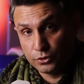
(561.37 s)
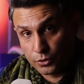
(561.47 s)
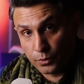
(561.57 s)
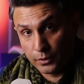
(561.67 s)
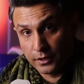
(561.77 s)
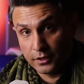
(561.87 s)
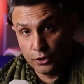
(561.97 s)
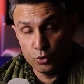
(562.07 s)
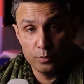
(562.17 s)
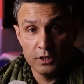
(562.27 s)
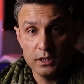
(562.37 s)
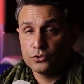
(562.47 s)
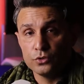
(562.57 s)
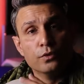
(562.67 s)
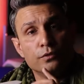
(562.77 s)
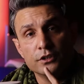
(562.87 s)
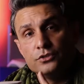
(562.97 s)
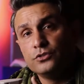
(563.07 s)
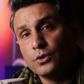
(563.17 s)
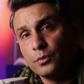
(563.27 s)
drone newbie, you should go for
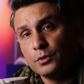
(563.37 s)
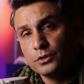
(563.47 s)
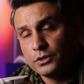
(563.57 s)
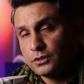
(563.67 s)
this drone because